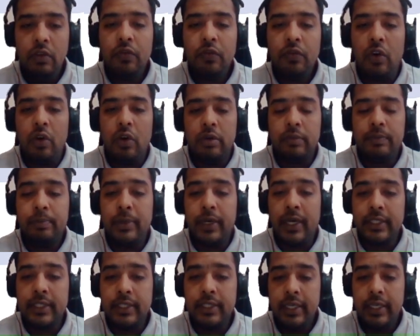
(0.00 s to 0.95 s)
for
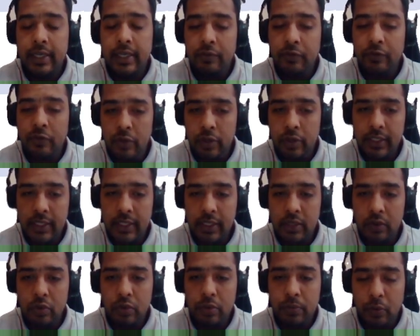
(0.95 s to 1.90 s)
partially and fully
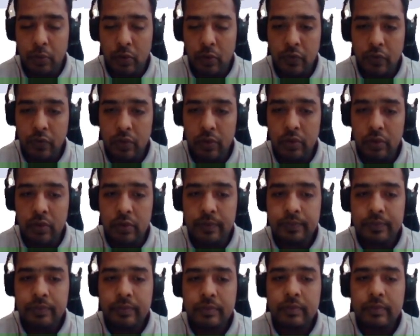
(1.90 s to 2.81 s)
secured portfolio,